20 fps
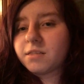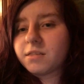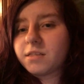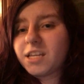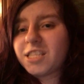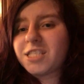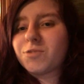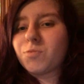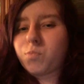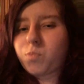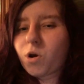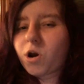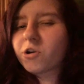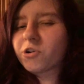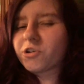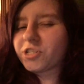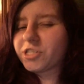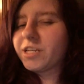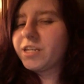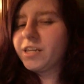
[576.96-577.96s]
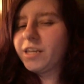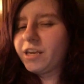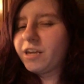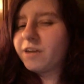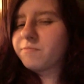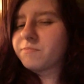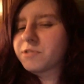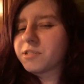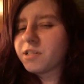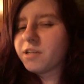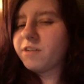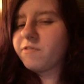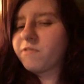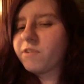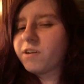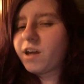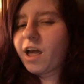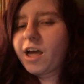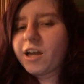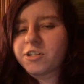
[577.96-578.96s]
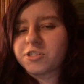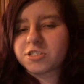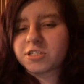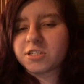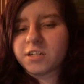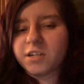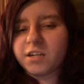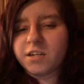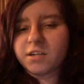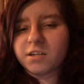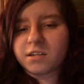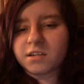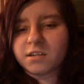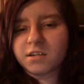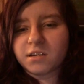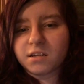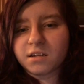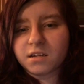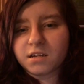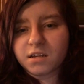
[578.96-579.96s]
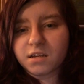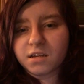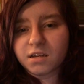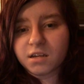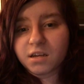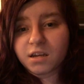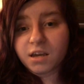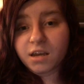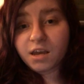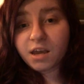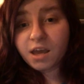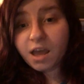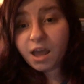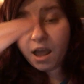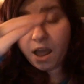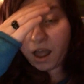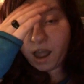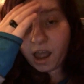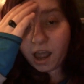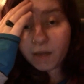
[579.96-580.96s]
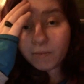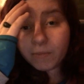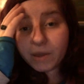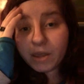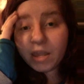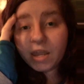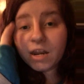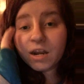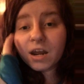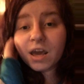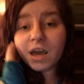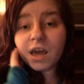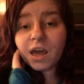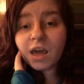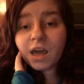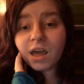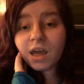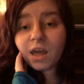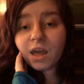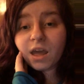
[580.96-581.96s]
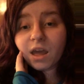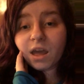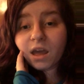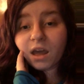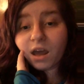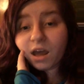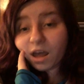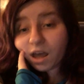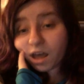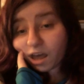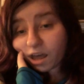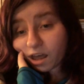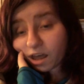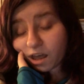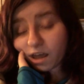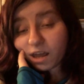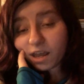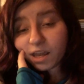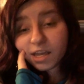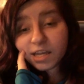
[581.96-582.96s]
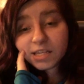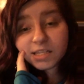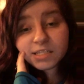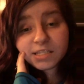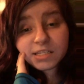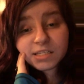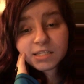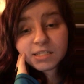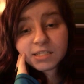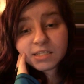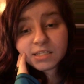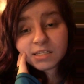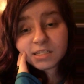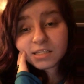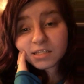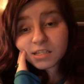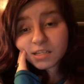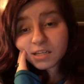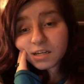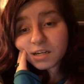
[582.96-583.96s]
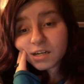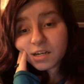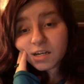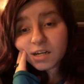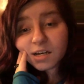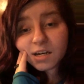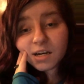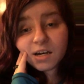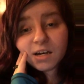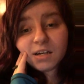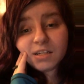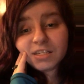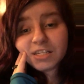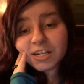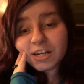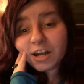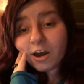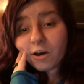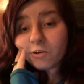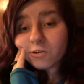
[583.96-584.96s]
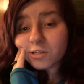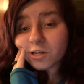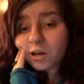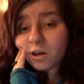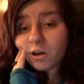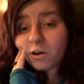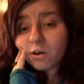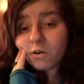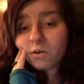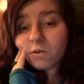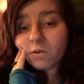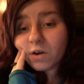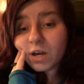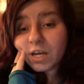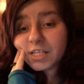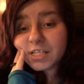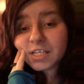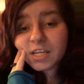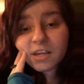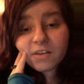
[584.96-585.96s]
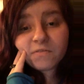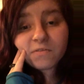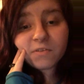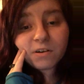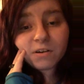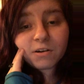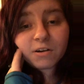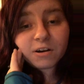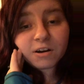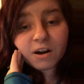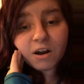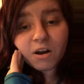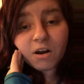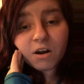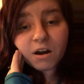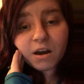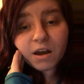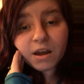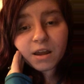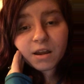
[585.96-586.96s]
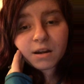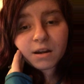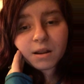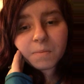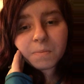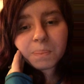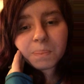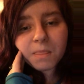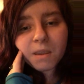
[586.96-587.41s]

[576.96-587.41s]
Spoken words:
That's worse than Gibbs leaving, actually. I mean, DeNozzo and Ziva are gone.